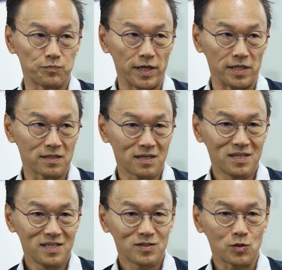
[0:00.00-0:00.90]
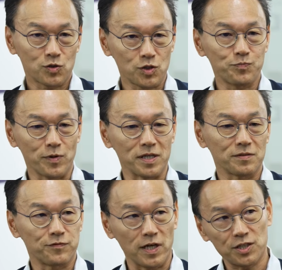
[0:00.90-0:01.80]
plate. The steel plate
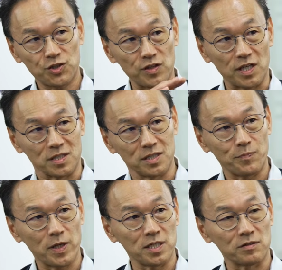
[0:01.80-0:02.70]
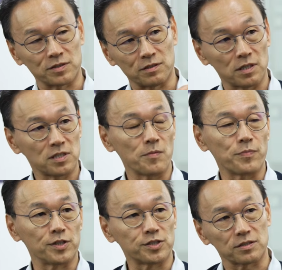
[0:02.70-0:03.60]
fluctuates depending on the
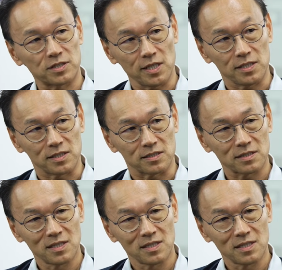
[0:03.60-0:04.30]
temperature changes.